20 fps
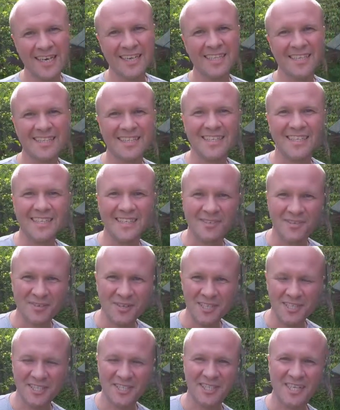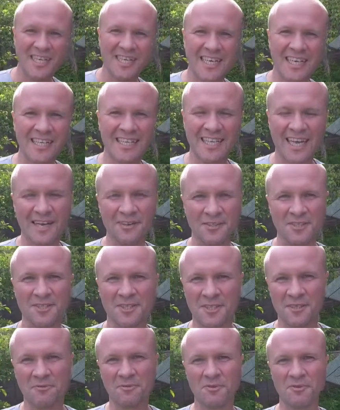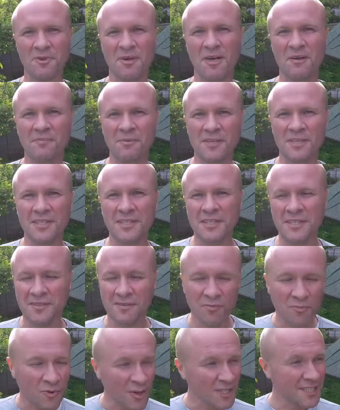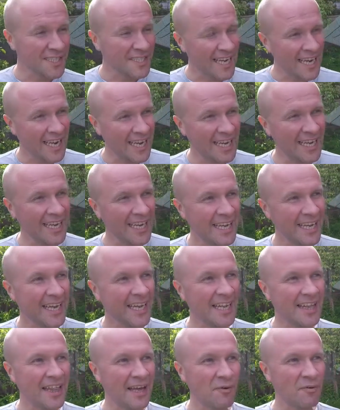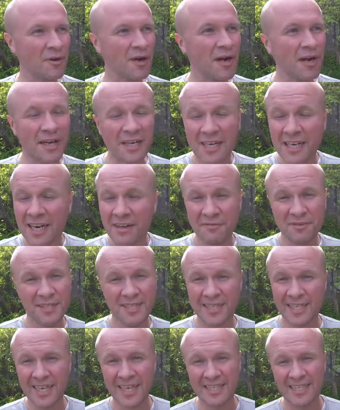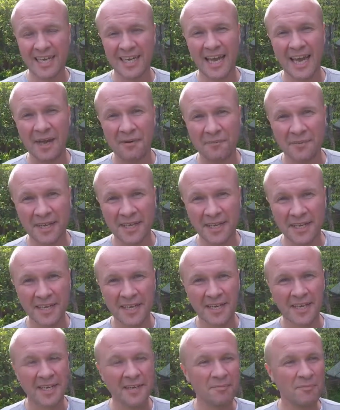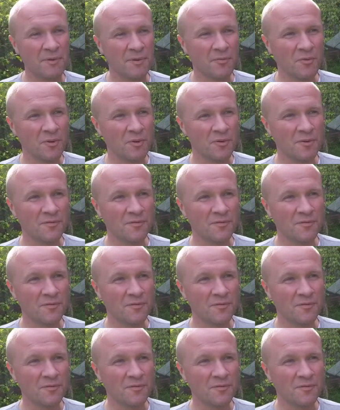to reaching 1,000 subscribers one day. That will, I can never see that day happening, but we're on